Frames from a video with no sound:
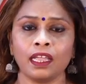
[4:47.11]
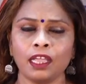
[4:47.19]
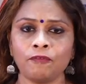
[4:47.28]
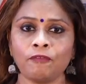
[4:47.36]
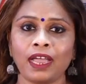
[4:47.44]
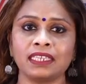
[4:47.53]

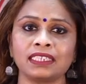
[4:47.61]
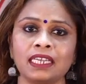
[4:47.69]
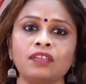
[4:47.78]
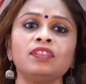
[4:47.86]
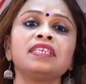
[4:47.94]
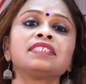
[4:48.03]
if I tell
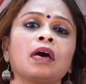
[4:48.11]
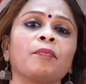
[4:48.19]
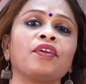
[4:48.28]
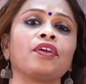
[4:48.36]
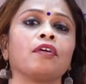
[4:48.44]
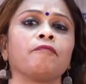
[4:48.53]
you the
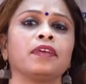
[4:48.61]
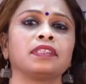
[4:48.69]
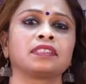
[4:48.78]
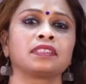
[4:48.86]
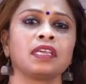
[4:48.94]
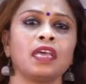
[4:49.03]
summary of it.